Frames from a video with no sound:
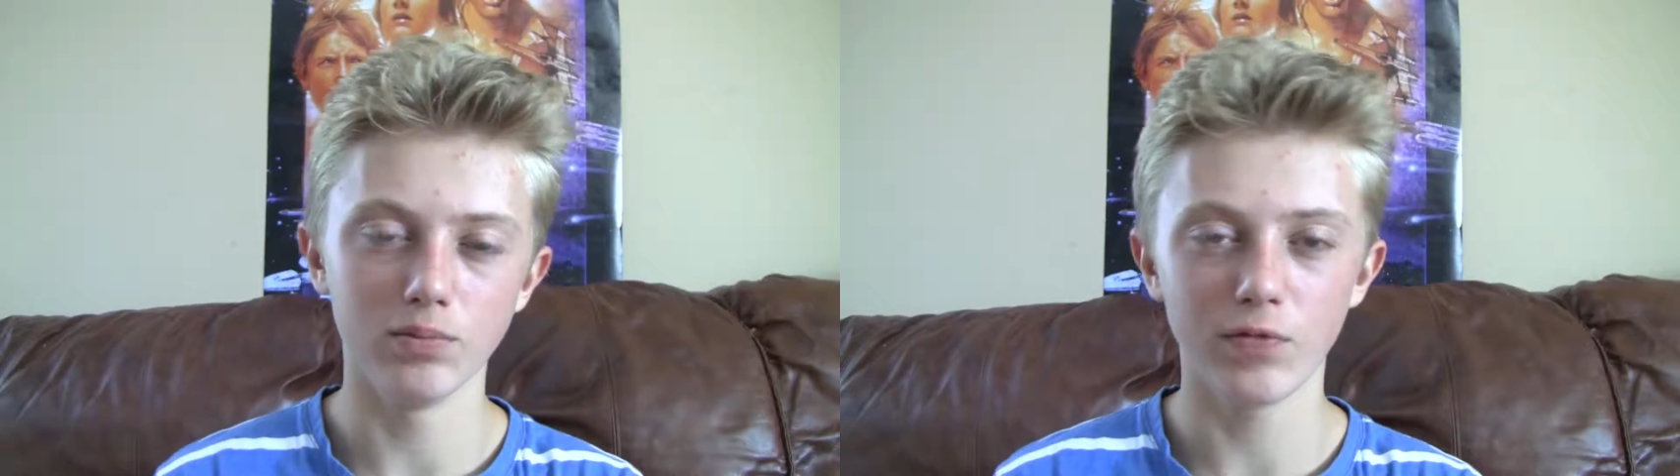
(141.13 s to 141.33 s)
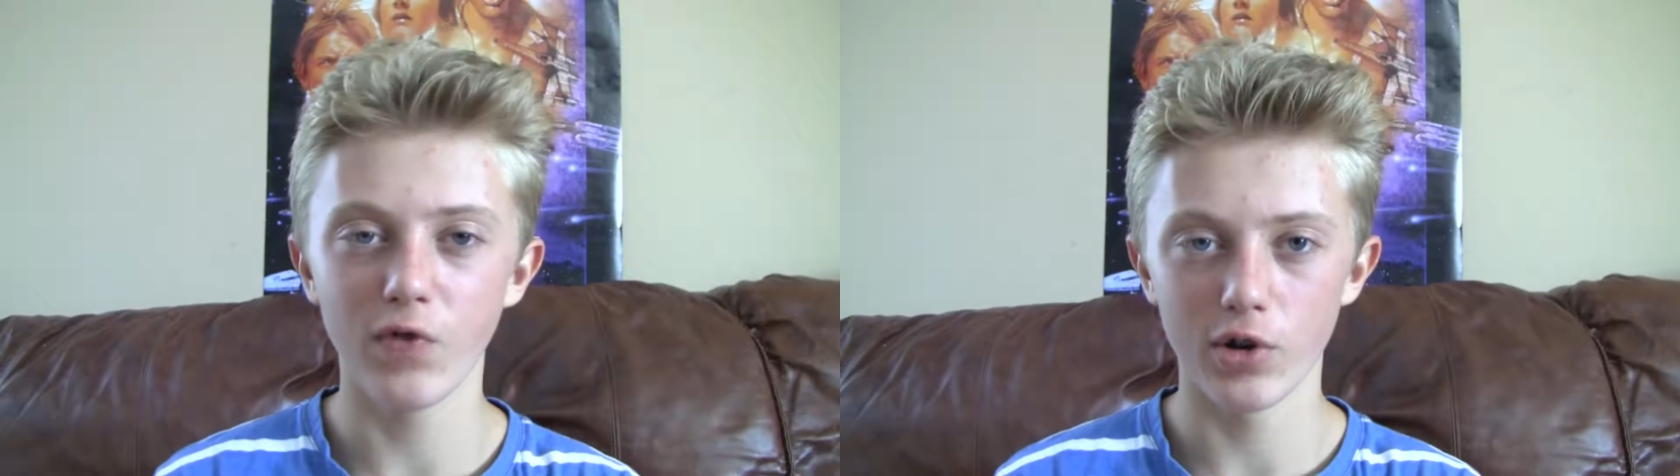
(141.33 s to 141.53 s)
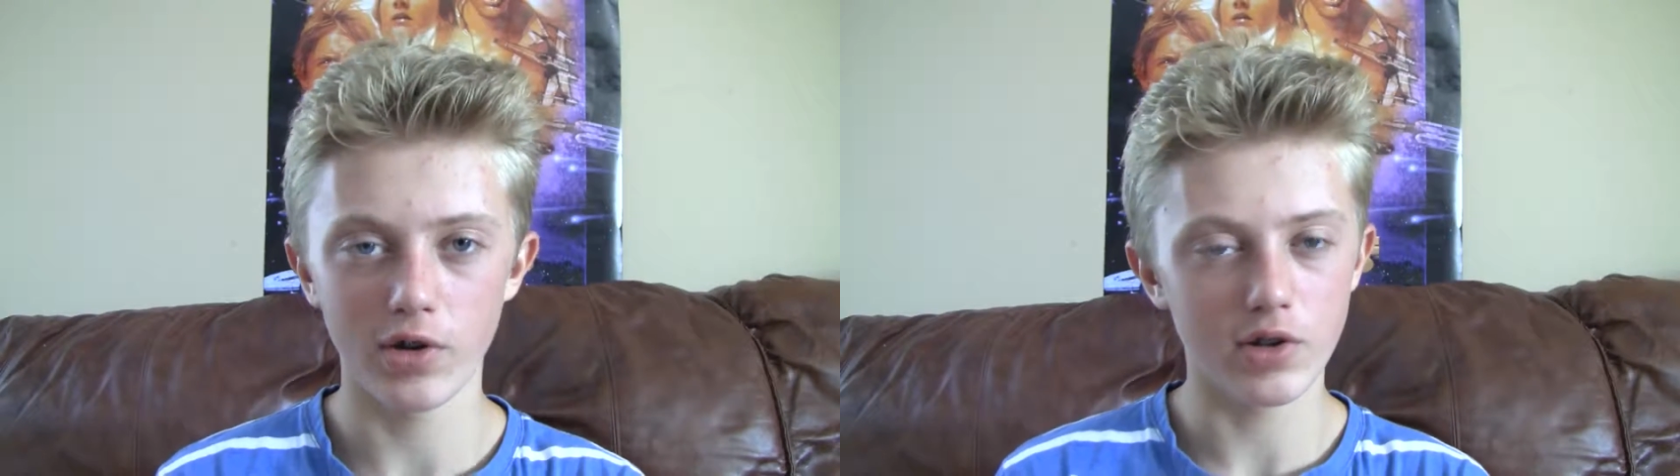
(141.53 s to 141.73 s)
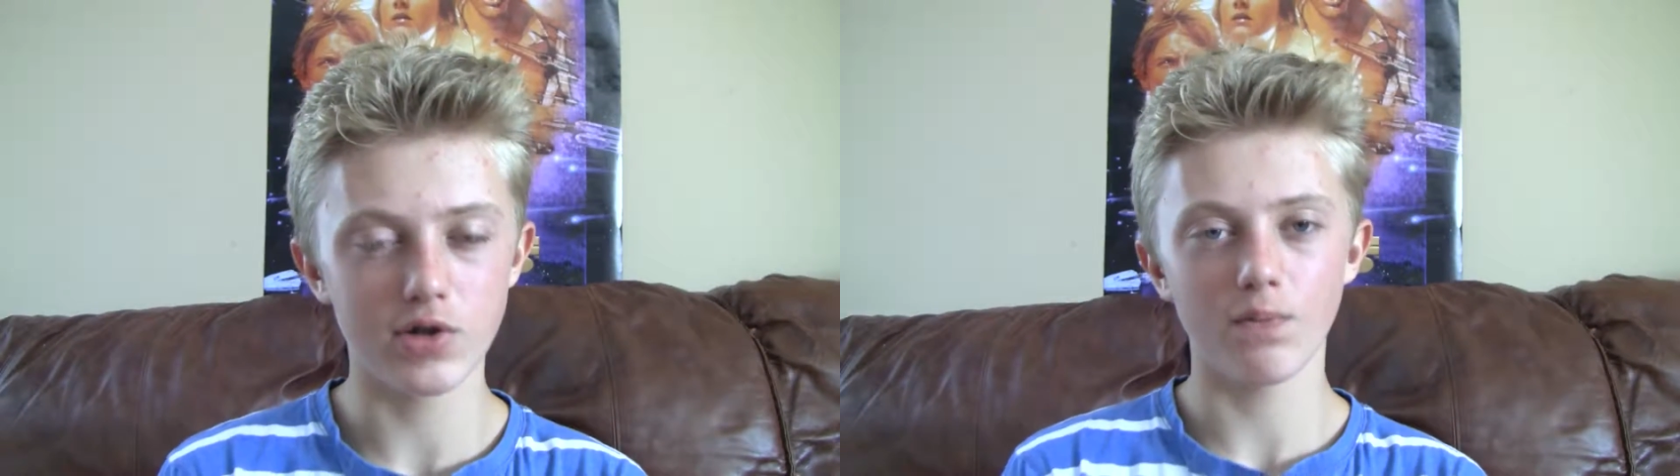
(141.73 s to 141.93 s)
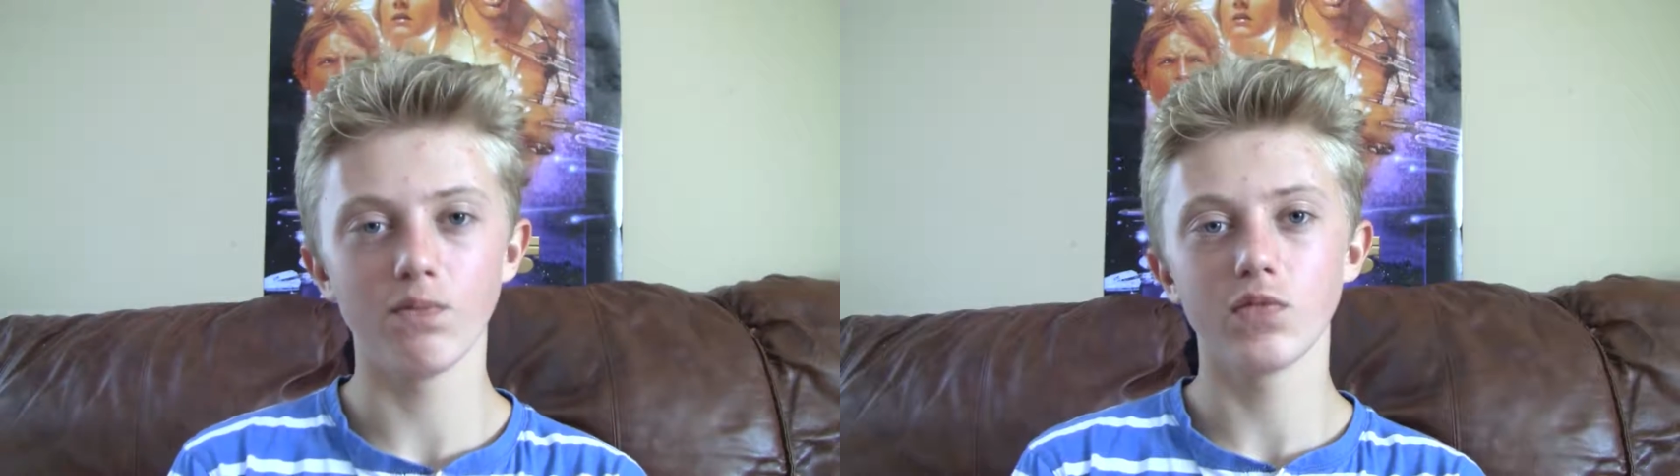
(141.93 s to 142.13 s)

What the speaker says: footage.